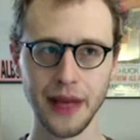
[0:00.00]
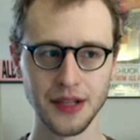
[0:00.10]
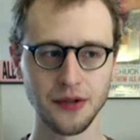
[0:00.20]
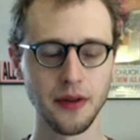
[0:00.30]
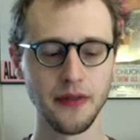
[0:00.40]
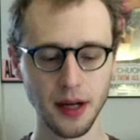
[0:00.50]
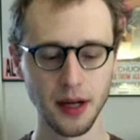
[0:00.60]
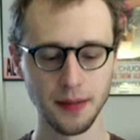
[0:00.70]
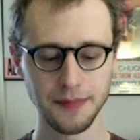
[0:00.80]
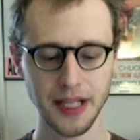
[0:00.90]
as sort of
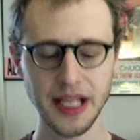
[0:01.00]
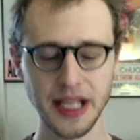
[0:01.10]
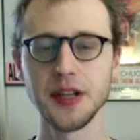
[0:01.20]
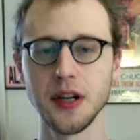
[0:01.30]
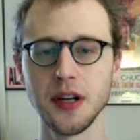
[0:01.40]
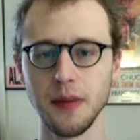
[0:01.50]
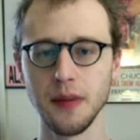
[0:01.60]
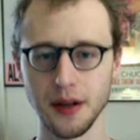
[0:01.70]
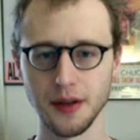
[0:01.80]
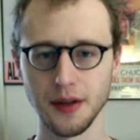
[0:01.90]
a
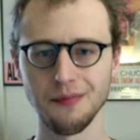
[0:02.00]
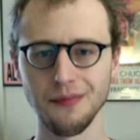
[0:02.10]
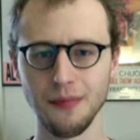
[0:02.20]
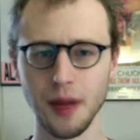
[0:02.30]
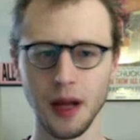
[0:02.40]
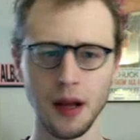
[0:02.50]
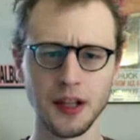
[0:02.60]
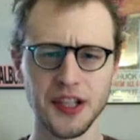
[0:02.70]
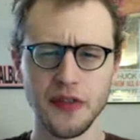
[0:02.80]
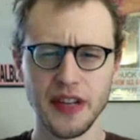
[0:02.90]
teaser and
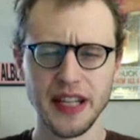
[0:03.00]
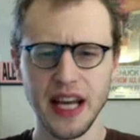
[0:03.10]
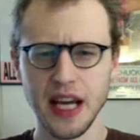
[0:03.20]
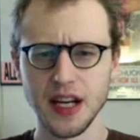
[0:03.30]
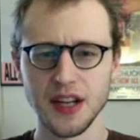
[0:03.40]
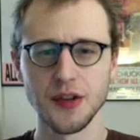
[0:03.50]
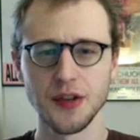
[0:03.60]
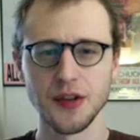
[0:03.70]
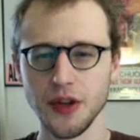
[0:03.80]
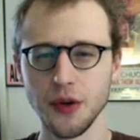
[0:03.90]
a self-contained
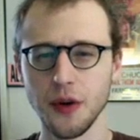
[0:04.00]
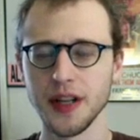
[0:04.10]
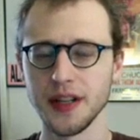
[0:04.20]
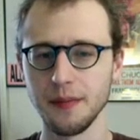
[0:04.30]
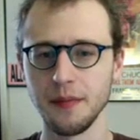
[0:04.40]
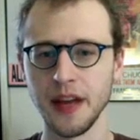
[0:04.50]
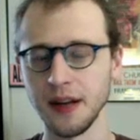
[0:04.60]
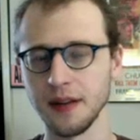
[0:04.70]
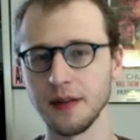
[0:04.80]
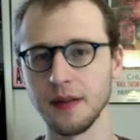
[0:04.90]
sort of short
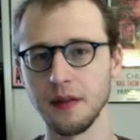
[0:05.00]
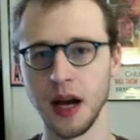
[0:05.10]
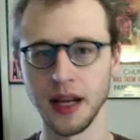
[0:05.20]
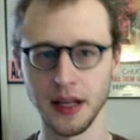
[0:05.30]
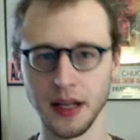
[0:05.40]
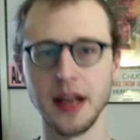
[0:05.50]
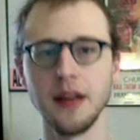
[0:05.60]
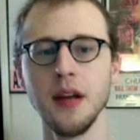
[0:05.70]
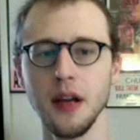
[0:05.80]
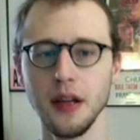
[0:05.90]
that I can
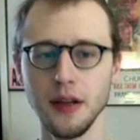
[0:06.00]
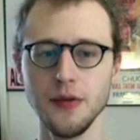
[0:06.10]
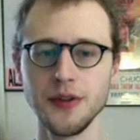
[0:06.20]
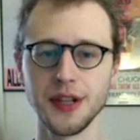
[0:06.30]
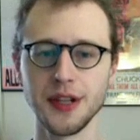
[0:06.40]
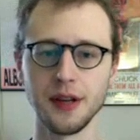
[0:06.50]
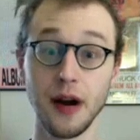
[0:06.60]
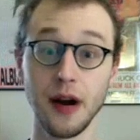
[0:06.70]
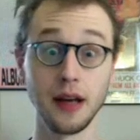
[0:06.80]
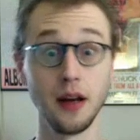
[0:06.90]
then use
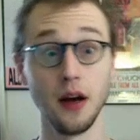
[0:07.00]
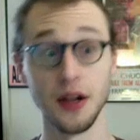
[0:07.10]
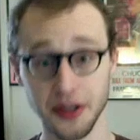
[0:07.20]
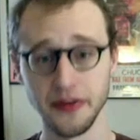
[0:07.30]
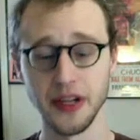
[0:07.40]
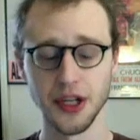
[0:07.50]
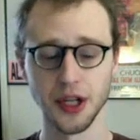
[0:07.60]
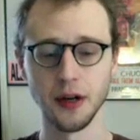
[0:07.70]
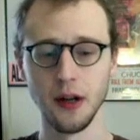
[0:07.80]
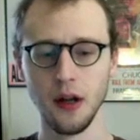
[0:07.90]
to try and launch the
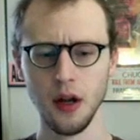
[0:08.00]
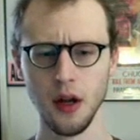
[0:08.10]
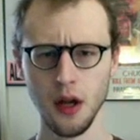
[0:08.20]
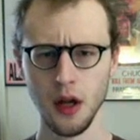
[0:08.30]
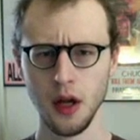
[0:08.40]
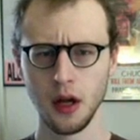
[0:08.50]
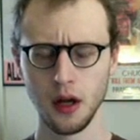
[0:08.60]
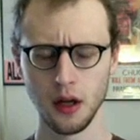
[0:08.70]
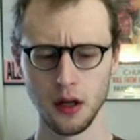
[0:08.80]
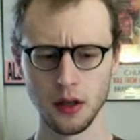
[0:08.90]
feature.
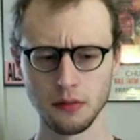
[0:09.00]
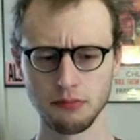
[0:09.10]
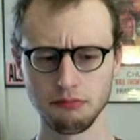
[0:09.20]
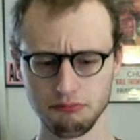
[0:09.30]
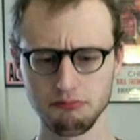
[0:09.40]
Uh,